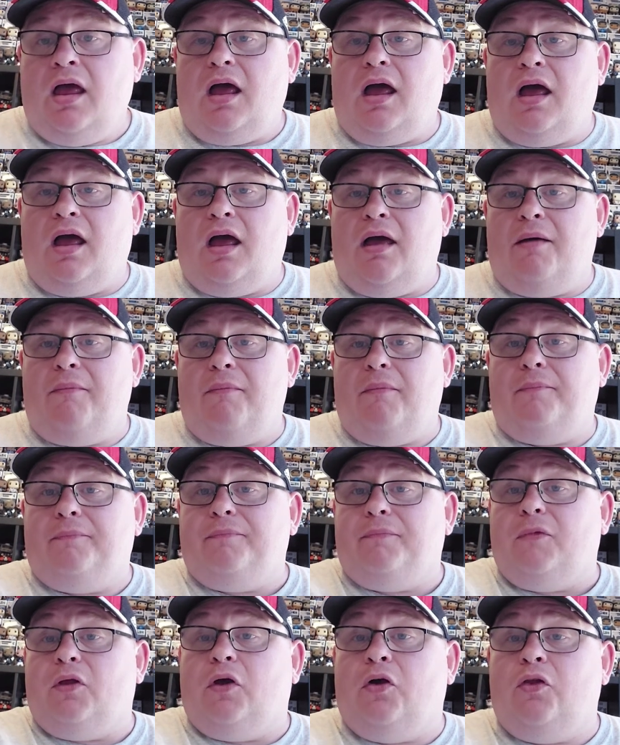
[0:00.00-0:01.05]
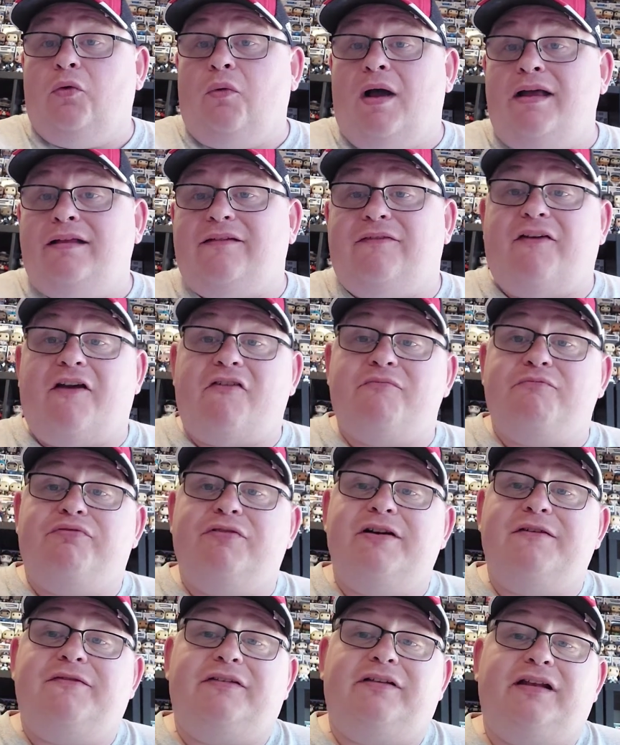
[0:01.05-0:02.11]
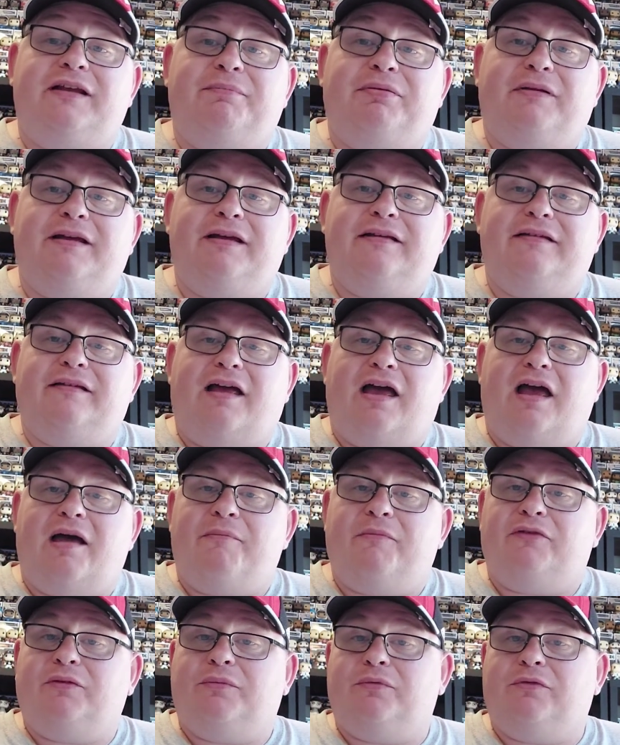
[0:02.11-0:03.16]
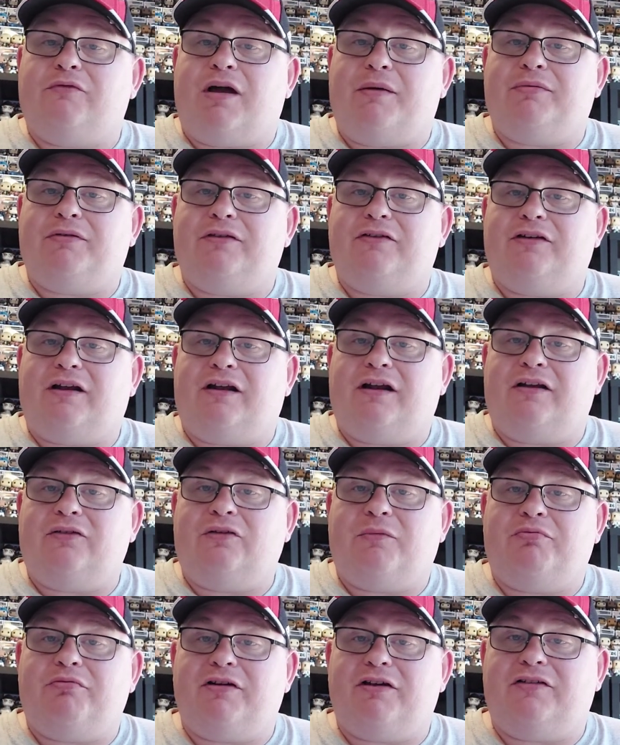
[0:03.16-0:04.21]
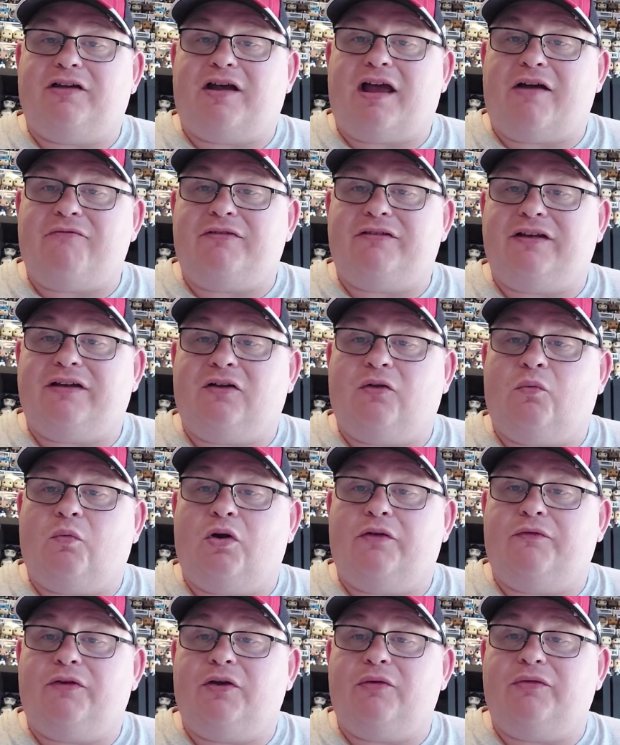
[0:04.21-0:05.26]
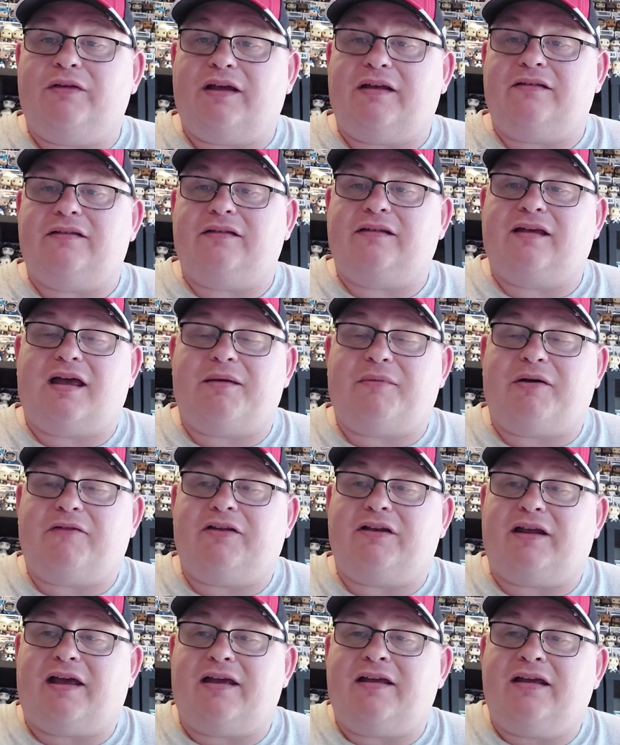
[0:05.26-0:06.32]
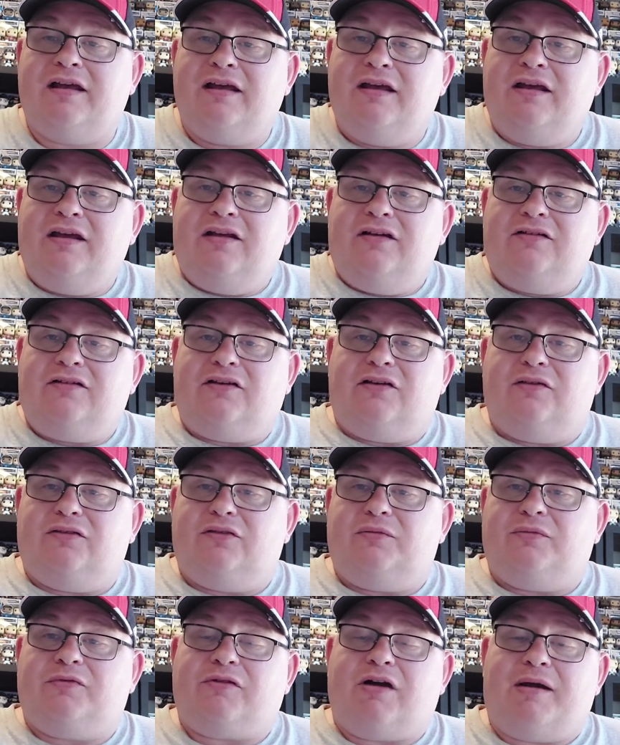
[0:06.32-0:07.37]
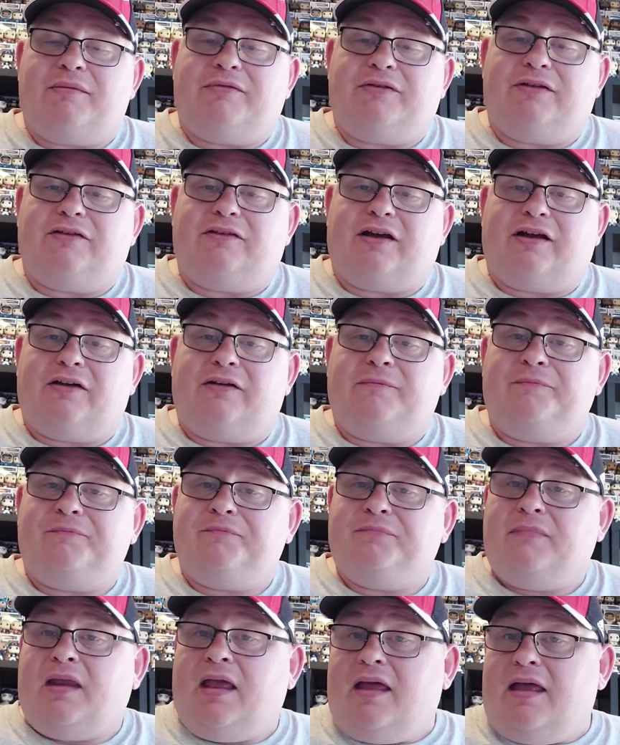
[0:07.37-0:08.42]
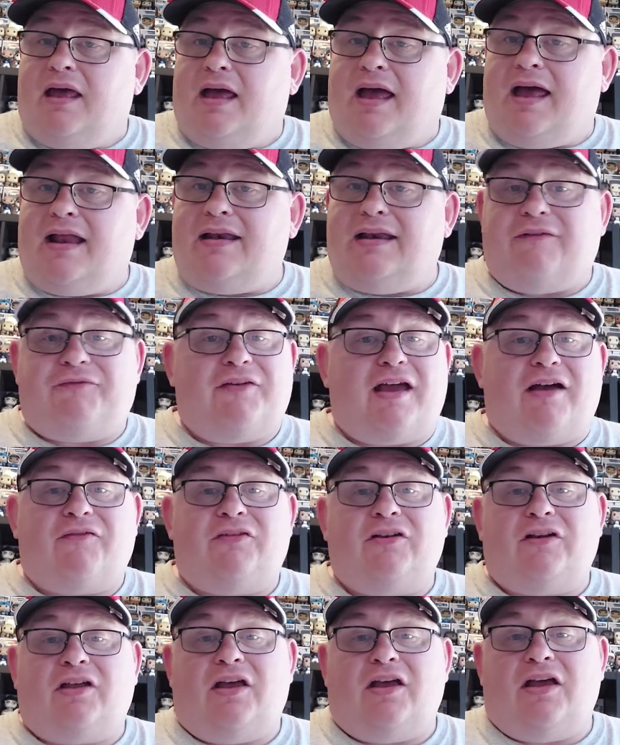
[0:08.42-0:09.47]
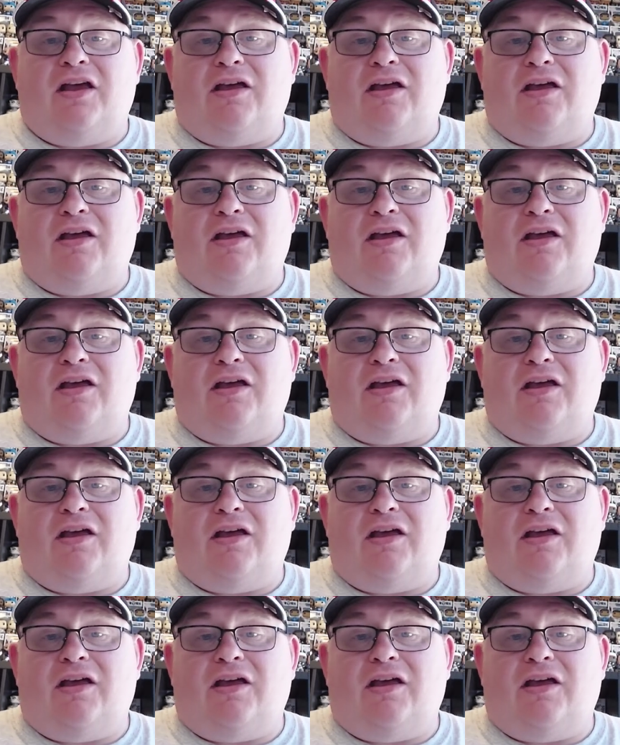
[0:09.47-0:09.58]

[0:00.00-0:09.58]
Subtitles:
Otherwise, if you haven't previously, please subscribe to the channel. I do appreciate every single one of you who takes the time out of your day to subscribe to the channel. And if you haven't,